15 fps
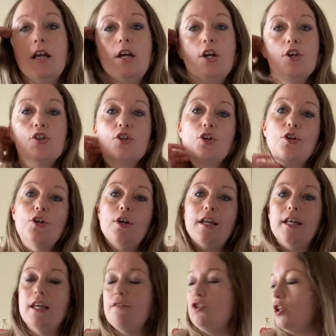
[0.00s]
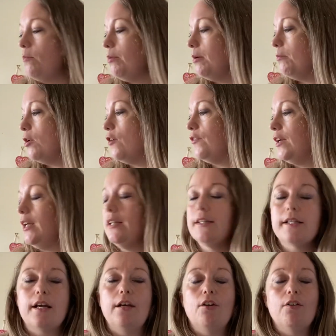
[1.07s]
So it gives you a bit more of an
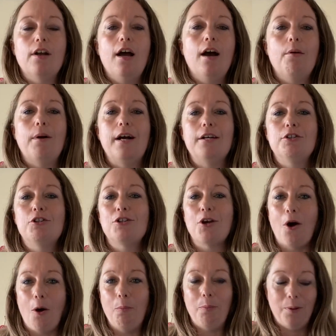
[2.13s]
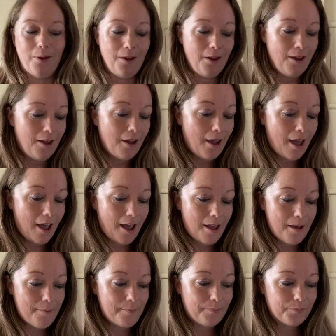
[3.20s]
insight on how I shop.
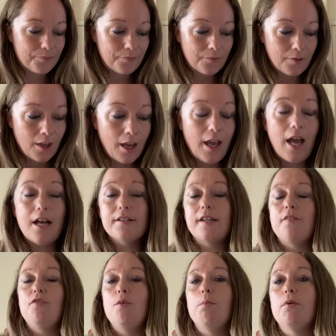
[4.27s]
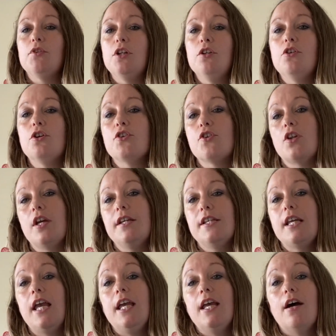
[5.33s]
As everybody knows that is
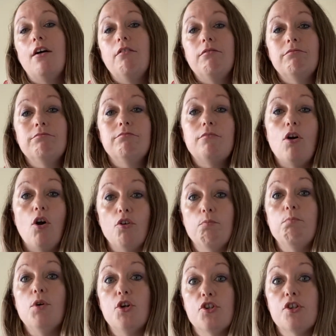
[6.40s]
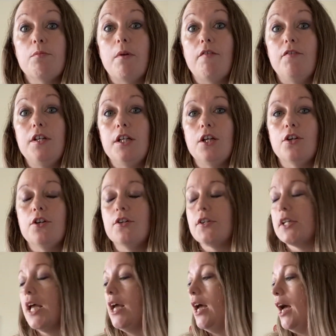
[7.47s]
here on most of my videos,
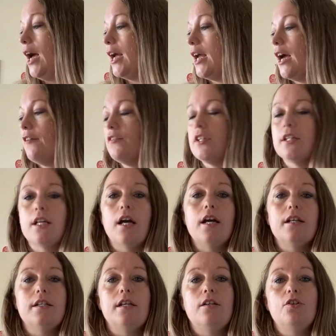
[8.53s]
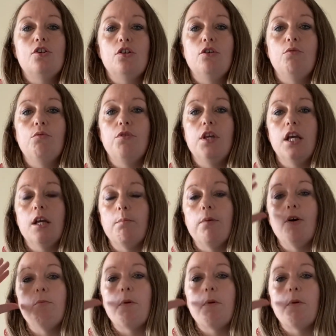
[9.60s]
I have started to think about my